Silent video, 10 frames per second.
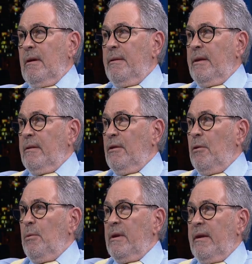I think
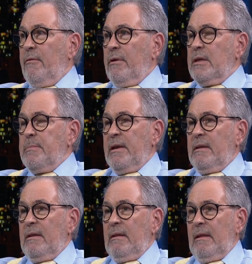no one ever
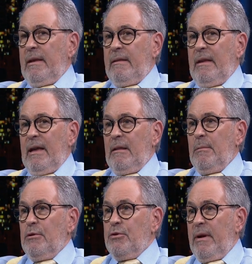expected like the
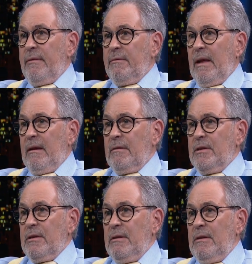Alamo Draft
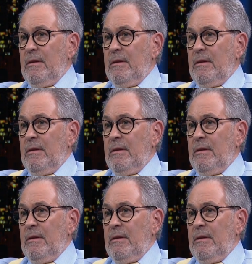House